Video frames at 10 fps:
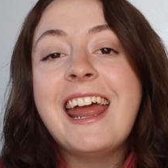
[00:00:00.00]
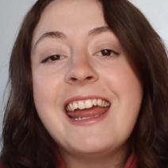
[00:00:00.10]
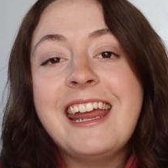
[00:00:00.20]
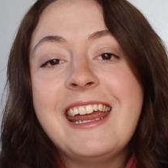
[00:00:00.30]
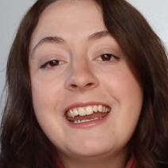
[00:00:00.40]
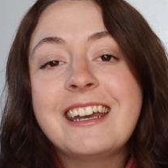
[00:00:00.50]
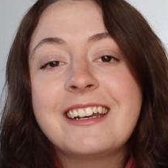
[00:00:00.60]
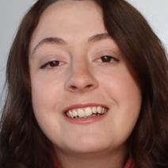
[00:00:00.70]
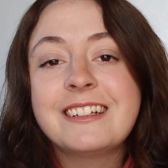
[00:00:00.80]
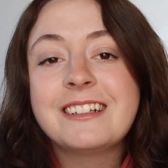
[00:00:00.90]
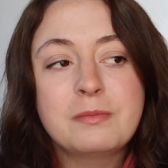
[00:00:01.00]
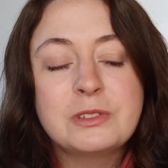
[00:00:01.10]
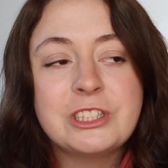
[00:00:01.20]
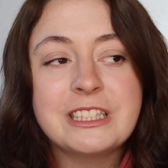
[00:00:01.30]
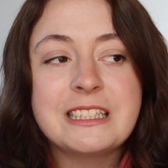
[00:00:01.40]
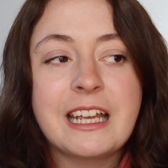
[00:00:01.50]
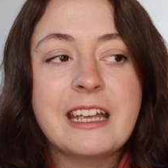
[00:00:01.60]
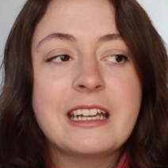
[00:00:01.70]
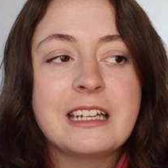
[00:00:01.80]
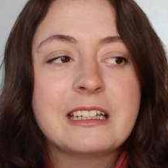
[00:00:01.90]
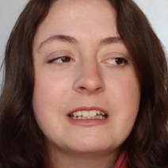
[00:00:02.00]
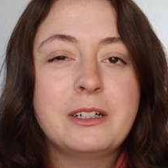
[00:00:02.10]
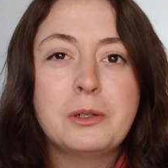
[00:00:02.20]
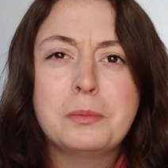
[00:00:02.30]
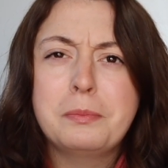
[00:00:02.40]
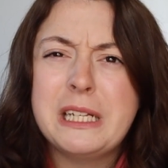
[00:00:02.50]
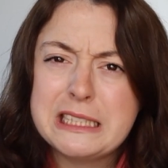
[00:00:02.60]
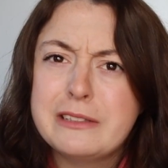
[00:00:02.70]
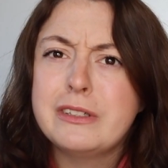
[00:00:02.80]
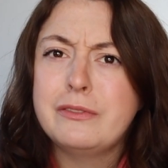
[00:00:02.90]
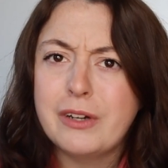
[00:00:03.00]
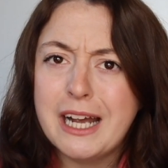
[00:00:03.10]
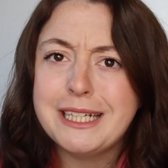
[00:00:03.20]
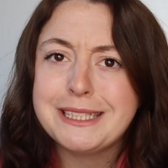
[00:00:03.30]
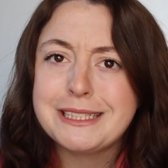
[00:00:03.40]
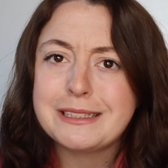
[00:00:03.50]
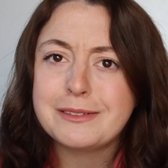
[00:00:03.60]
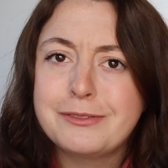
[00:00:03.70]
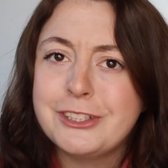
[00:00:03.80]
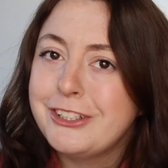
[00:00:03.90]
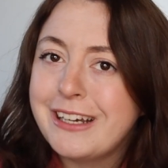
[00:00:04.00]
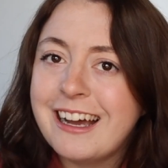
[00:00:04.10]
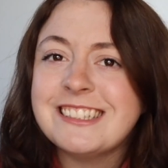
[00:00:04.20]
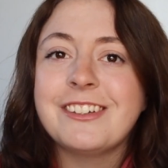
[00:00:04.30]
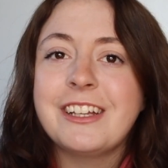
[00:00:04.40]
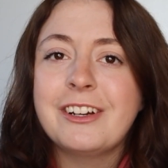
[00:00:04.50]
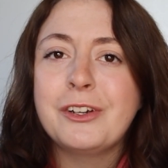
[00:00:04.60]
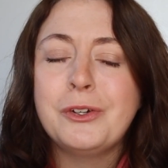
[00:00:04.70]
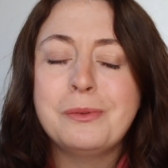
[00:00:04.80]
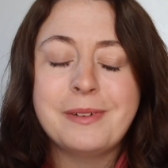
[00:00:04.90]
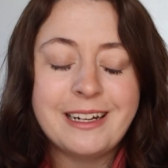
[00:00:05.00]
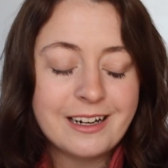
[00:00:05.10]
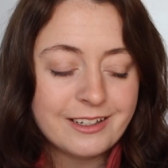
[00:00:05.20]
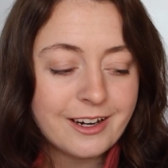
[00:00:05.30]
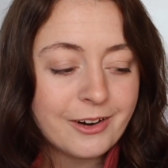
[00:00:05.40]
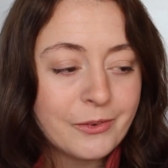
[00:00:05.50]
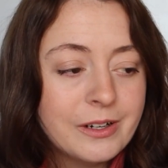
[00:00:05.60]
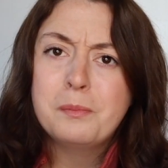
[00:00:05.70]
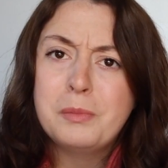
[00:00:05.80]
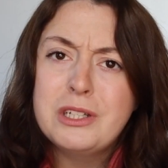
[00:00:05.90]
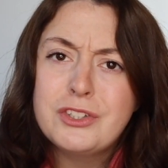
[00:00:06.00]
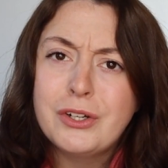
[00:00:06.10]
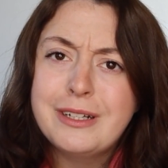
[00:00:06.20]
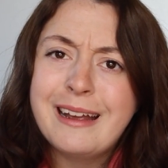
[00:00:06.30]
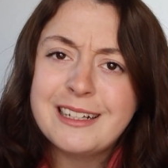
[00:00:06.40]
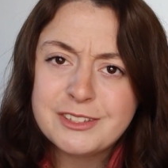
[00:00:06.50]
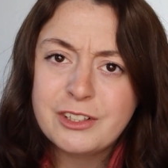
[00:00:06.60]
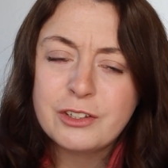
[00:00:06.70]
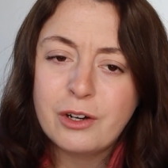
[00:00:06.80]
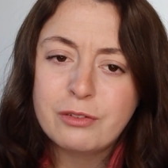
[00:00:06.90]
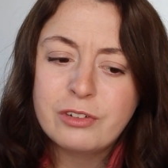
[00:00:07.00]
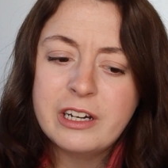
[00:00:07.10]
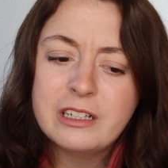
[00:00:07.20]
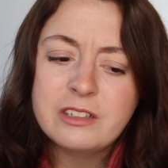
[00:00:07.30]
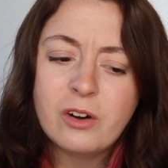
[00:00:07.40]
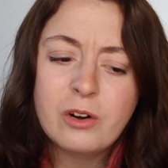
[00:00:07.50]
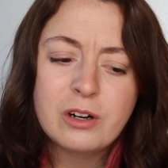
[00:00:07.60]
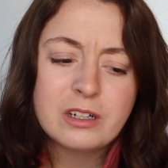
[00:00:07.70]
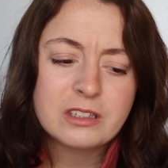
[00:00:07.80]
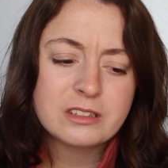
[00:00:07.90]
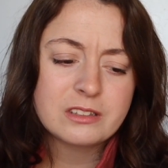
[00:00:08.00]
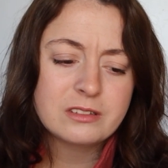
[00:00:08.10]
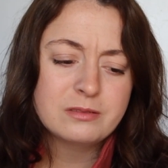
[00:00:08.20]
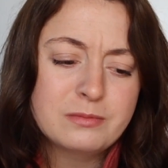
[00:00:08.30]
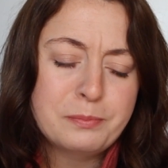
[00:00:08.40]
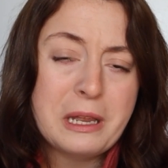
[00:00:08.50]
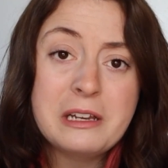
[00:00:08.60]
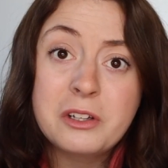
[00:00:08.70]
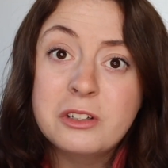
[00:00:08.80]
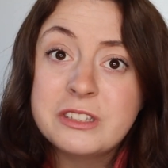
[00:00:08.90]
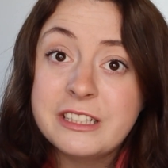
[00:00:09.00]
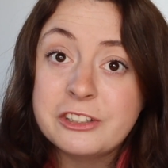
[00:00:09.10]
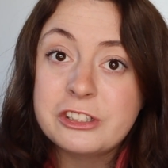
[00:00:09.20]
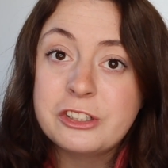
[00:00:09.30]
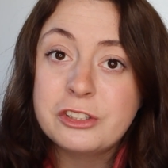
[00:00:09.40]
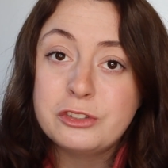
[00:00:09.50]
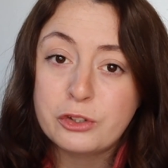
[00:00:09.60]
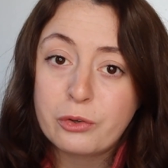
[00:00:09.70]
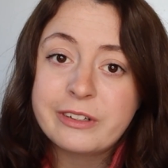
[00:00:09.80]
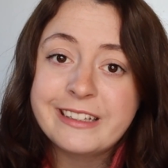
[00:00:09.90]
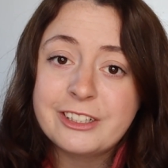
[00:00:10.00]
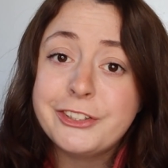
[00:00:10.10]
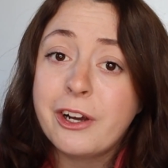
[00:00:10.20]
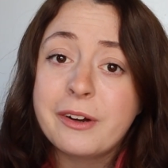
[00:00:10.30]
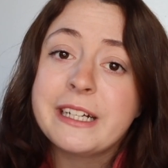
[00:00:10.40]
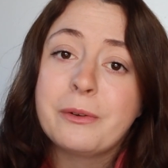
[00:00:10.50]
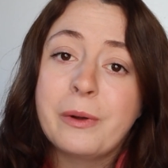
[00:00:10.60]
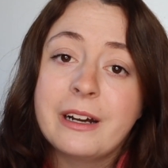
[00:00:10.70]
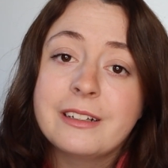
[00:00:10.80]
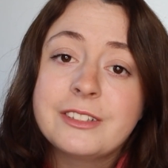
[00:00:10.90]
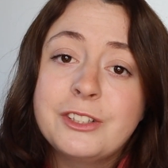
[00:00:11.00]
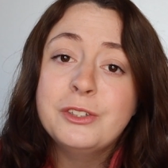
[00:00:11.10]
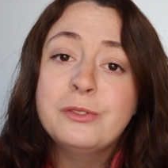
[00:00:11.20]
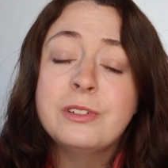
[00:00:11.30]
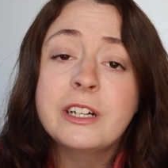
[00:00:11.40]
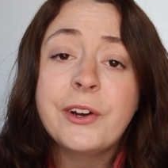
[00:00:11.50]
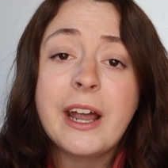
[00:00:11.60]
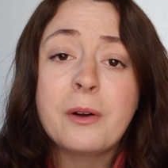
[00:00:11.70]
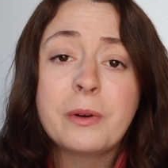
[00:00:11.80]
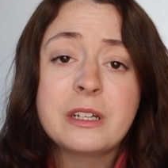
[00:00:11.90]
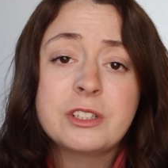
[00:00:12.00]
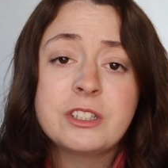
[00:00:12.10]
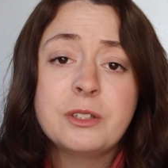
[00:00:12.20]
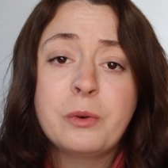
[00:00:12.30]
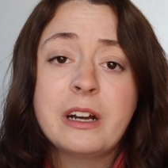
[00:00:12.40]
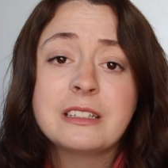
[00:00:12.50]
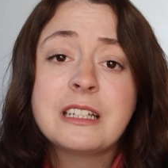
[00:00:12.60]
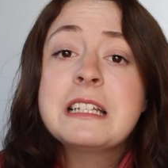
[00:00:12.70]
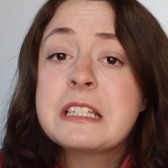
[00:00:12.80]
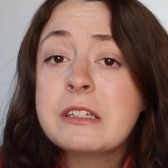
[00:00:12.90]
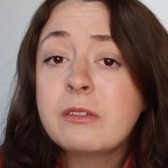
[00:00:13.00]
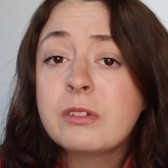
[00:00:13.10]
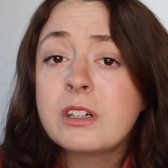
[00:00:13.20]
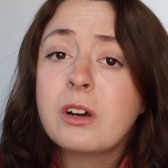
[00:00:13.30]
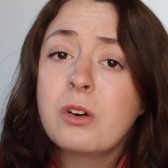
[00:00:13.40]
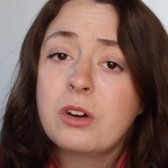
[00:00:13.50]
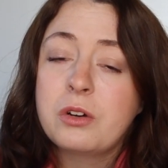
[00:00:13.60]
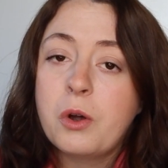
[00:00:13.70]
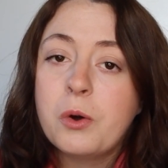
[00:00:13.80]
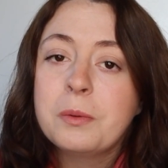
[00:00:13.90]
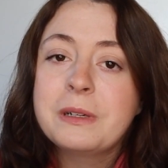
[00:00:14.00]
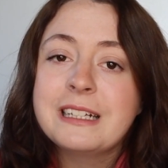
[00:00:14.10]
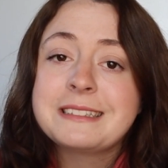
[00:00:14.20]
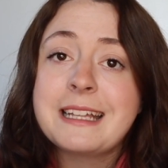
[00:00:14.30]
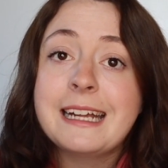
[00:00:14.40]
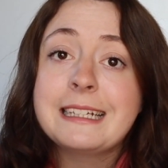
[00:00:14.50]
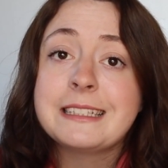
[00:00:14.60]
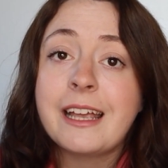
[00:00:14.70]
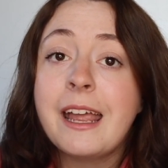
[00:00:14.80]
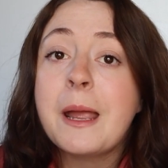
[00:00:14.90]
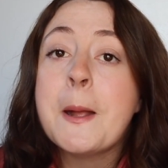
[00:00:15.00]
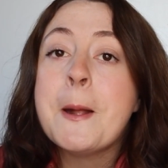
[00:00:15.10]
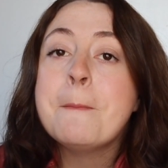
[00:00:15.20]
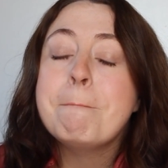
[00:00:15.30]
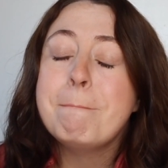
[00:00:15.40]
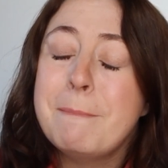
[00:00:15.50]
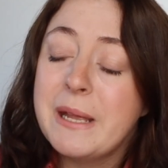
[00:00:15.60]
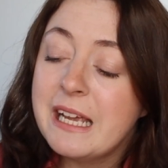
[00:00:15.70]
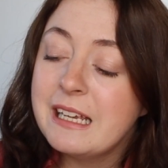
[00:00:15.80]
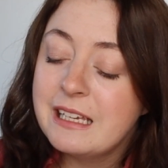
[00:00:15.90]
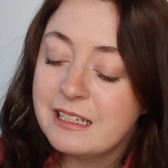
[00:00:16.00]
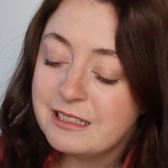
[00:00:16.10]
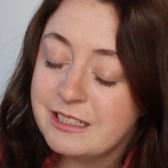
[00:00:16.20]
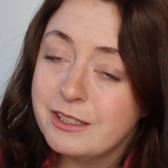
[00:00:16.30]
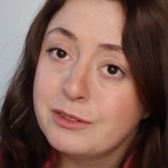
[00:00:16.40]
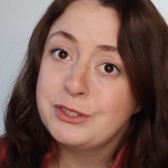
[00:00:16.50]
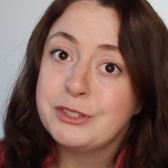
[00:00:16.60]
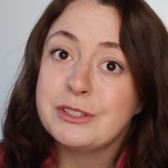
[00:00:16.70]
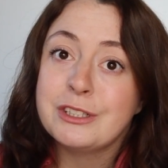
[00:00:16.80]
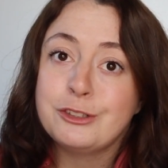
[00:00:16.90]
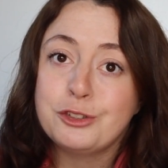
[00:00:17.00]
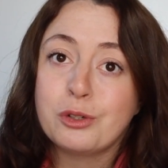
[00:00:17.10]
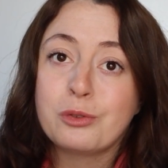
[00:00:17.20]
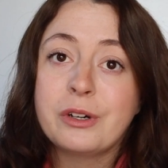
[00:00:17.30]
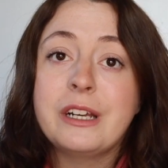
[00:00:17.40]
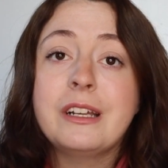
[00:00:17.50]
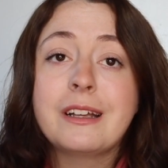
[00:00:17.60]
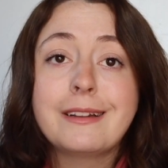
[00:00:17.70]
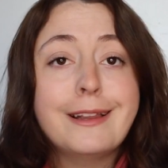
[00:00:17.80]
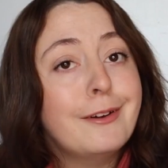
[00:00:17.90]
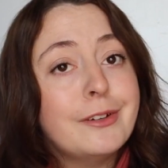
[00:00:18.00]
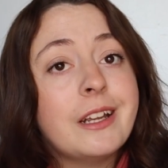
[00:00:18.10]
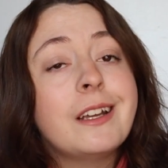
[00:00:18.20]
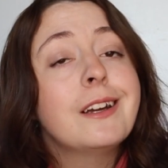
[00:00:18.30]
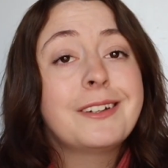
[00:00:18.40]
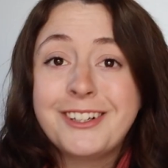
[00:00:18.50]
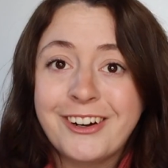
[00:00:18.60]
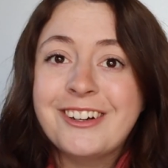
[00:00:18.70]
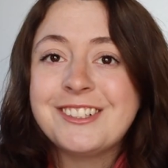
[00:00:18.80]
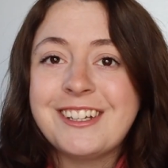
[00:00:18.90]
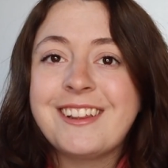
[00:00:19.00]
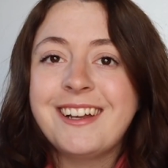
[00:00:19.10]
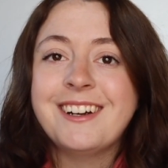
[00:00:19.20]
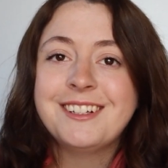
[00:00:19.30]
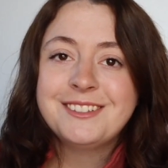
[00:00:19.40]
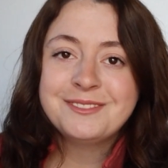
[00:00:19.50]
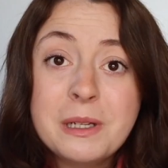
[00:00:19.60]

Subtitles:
And just a little piece of advice for you guys out there who may not know, be sure to ask your girlfriend or pay close attention to the jewelry that she already wears to figure out whether she wears silver or gold, because that is a big deal to the jewelry loving girls out there.